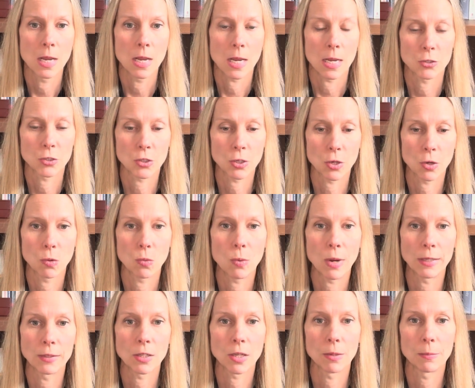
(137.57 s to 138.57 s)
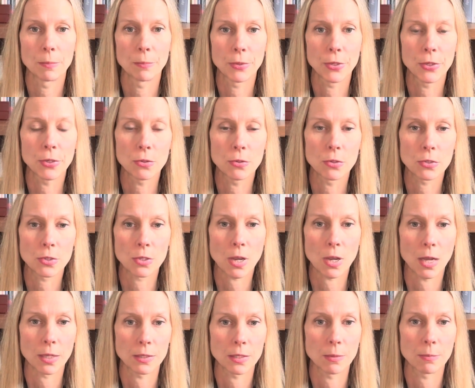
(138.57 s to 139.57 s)
So when computers
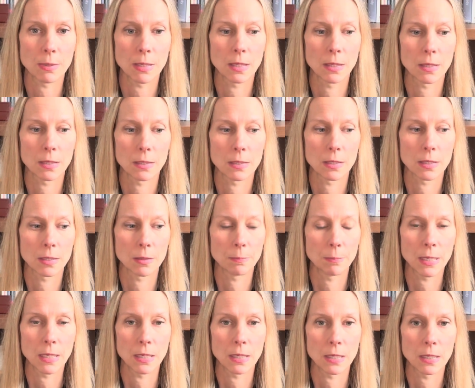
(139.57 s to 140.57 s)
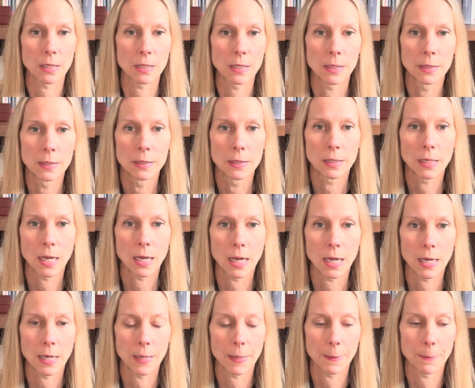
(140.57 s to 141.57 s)
got to be the speed
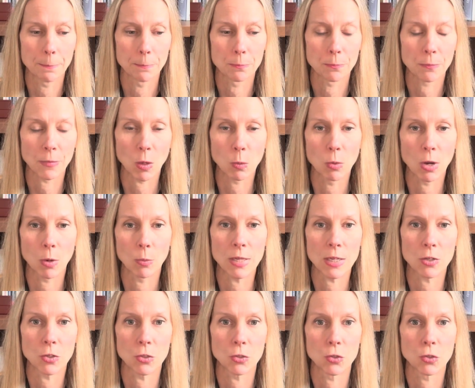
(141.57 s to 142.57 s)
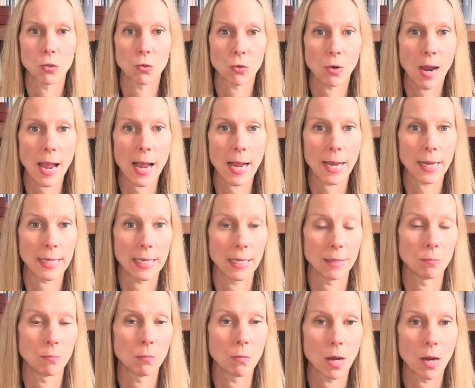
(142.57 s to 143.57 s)
where we could track
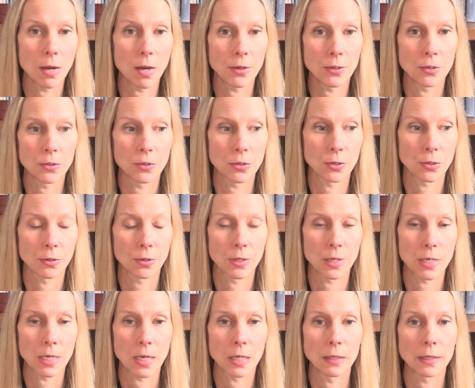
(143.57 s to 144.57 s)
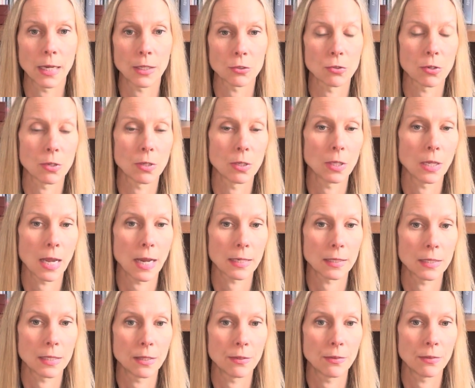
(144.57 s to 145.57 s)
and monitor the electrical
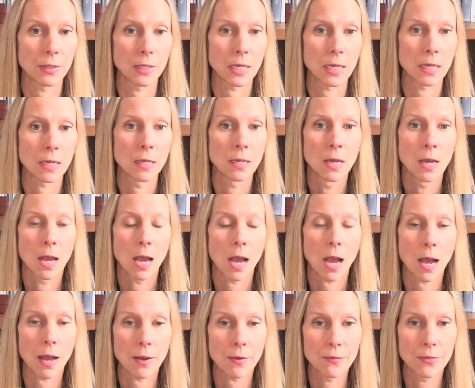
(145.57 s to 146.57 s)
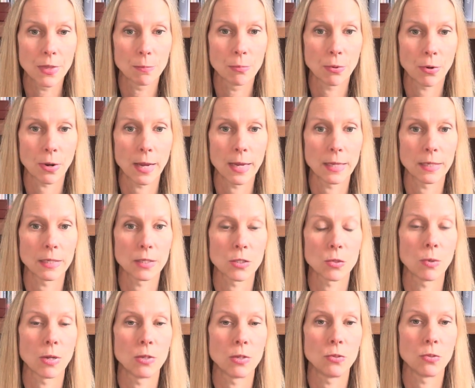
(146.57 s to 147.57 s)
activity of the brain is
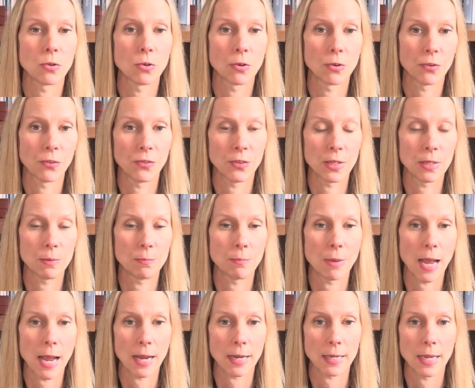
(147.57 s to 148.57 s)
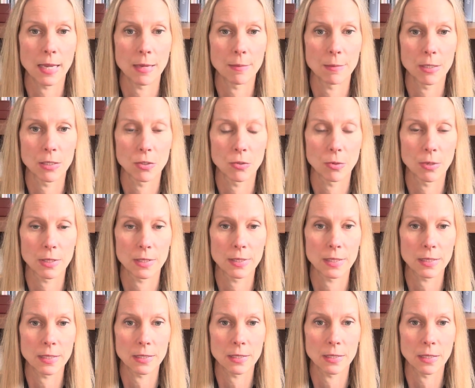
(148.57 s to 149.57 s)
when neurofeedback came into
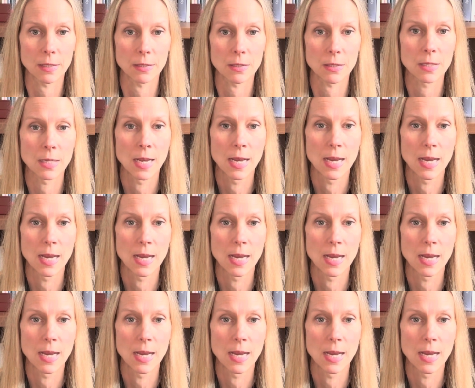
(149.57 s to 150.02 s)
existence.